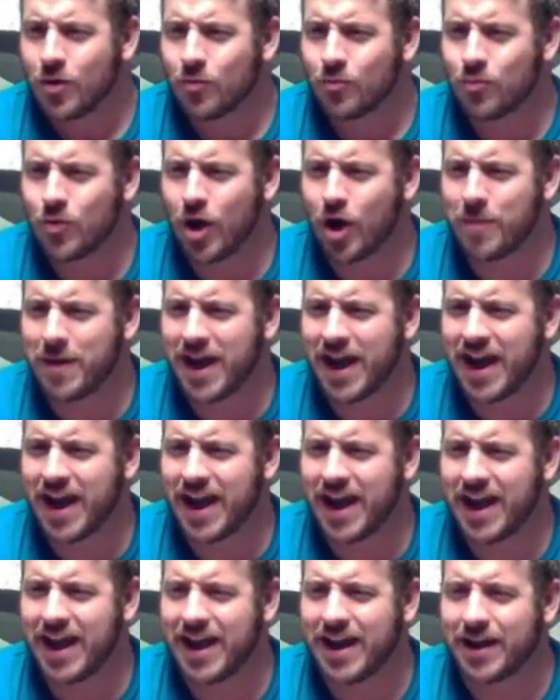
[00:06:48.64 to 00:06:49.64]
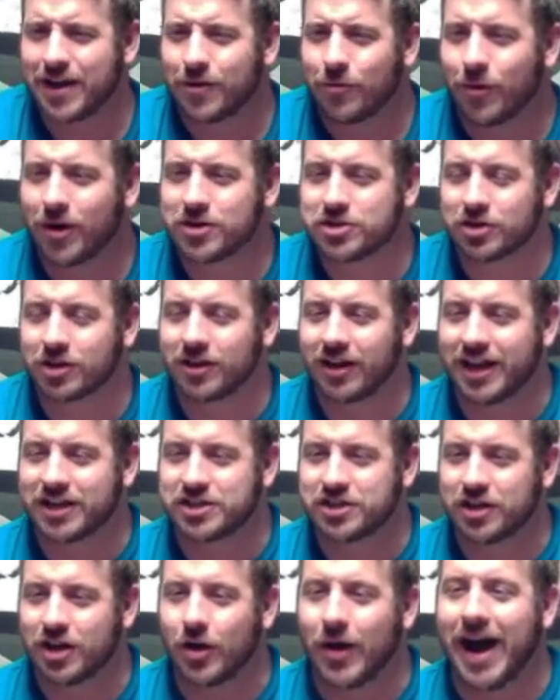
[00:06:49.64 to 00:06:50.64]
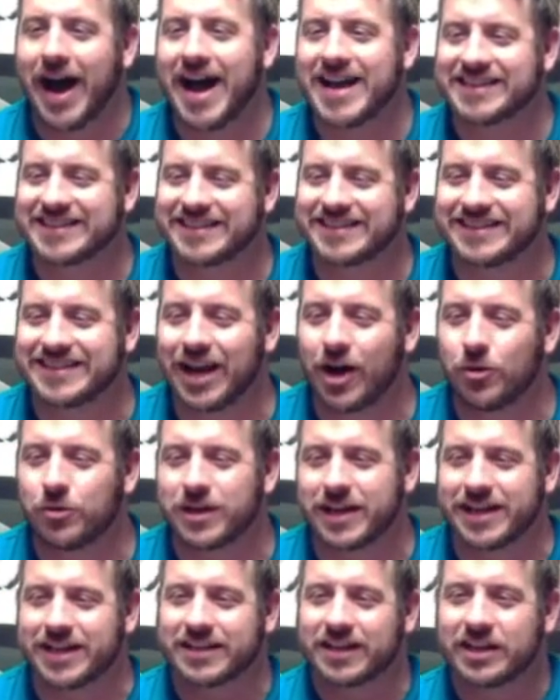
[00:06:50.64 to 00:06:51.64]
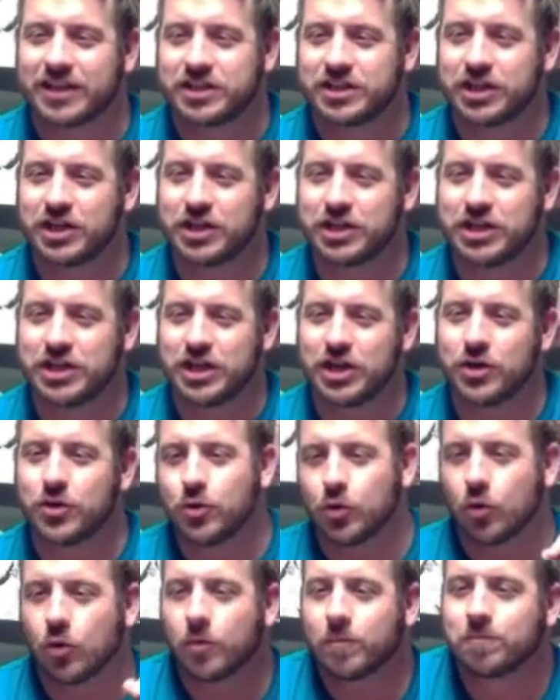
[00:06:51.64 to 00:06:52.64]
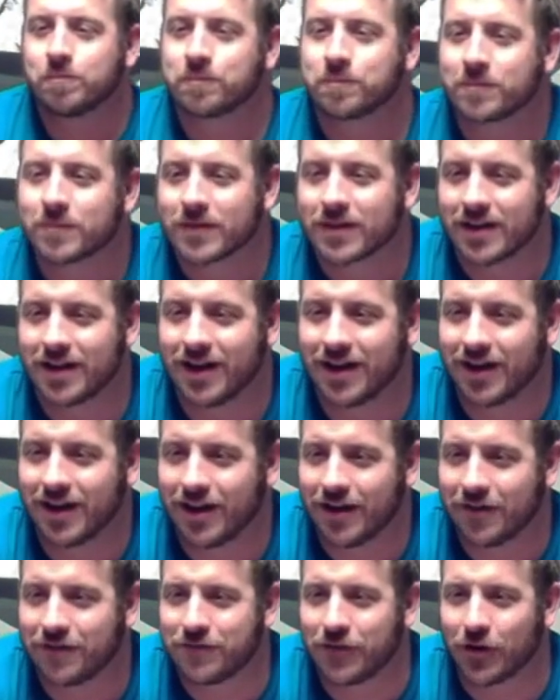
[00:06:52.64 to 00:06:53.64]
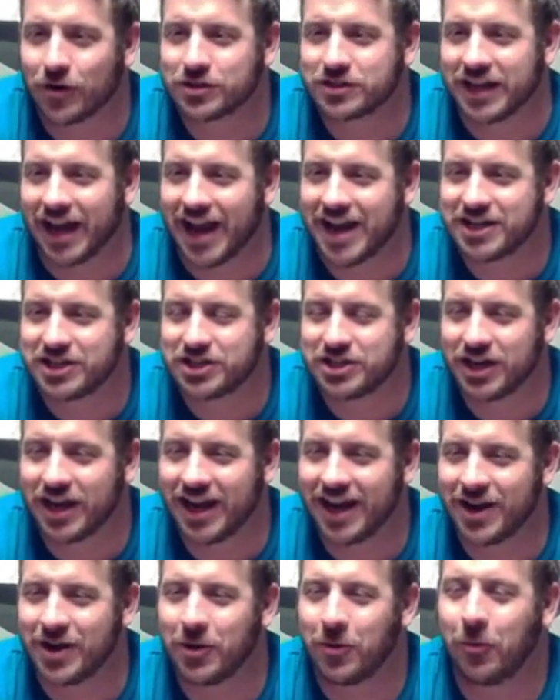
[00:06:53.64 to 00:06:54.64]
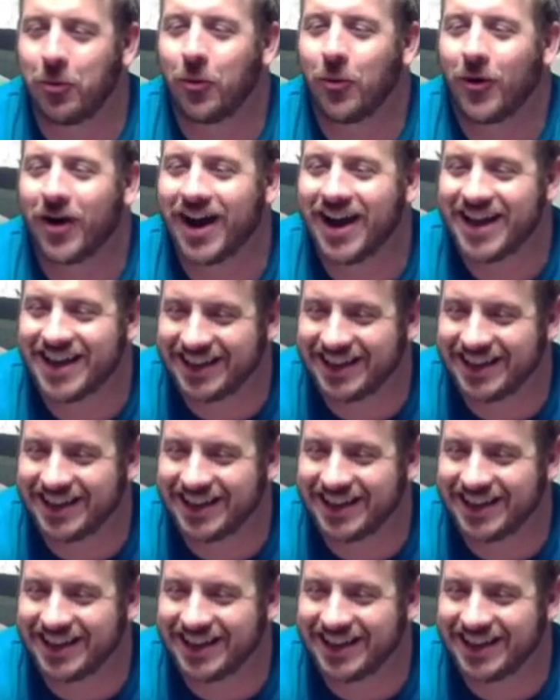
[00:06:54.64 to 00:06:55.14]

Ruby! Where did your collection go? I sold it to you. First, HJ? What?